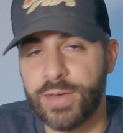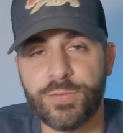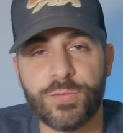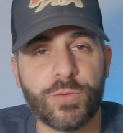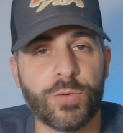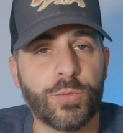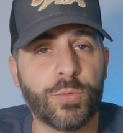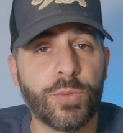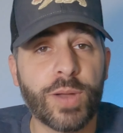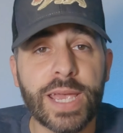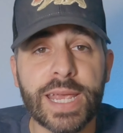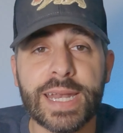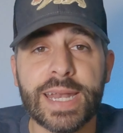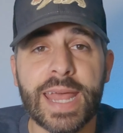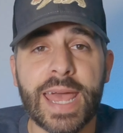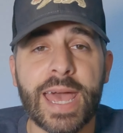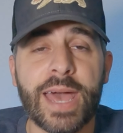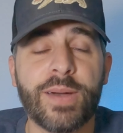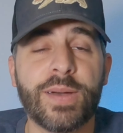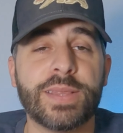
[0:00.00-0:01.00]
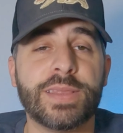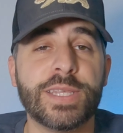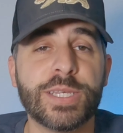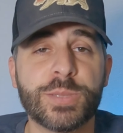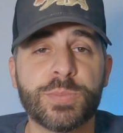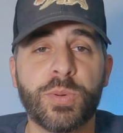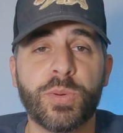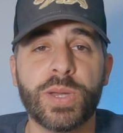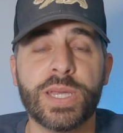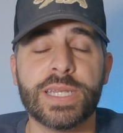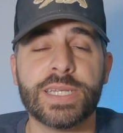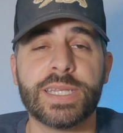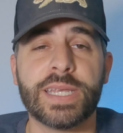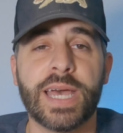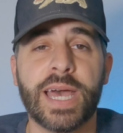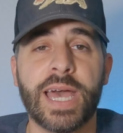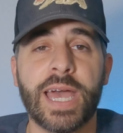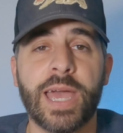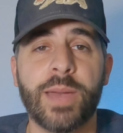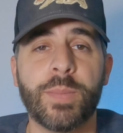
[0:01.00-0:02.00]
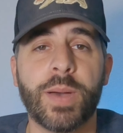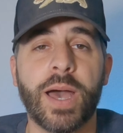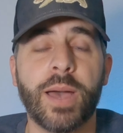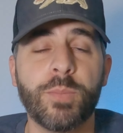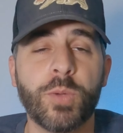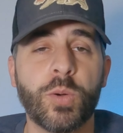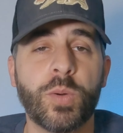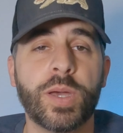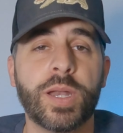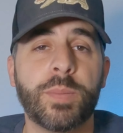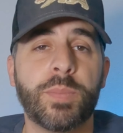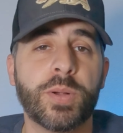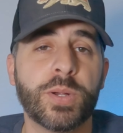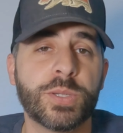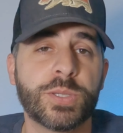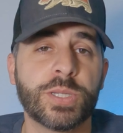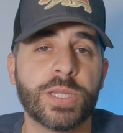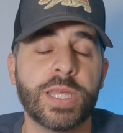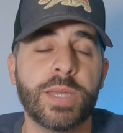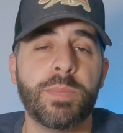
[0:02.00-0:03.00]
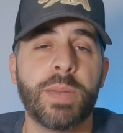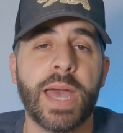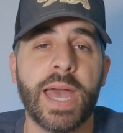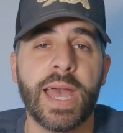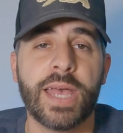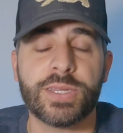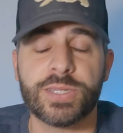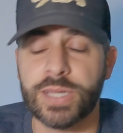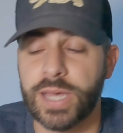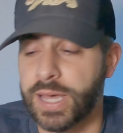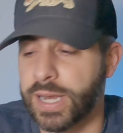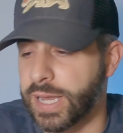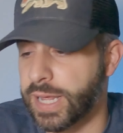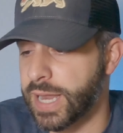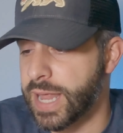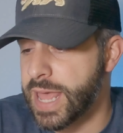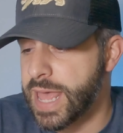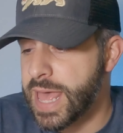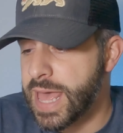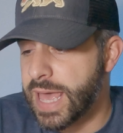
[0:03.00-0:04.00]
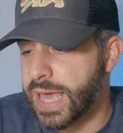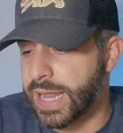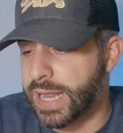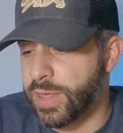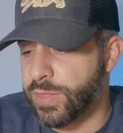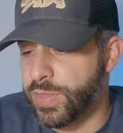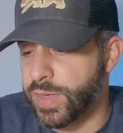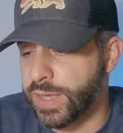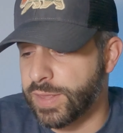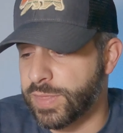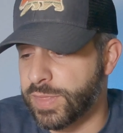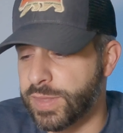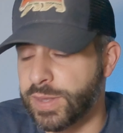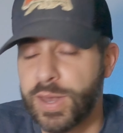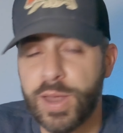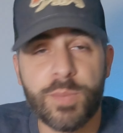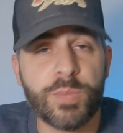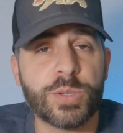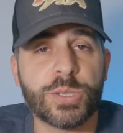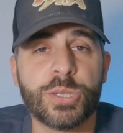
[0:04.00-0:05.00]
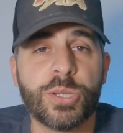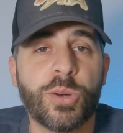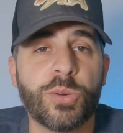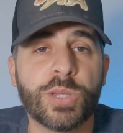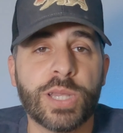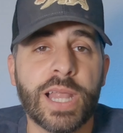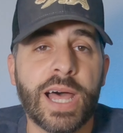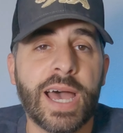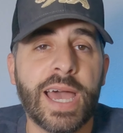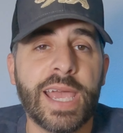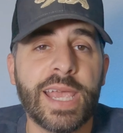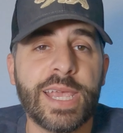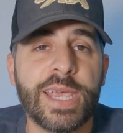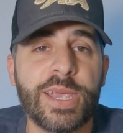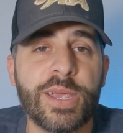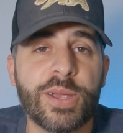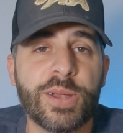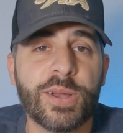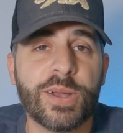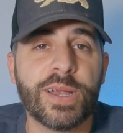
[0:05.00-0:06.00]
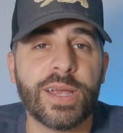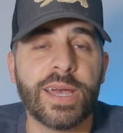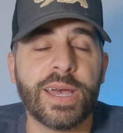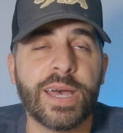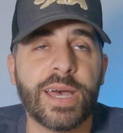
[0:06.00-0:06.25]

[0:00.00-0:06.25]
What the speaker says: for right now, at this point in time, I'm going to personally pass on it. And I think the numbers don't lie here.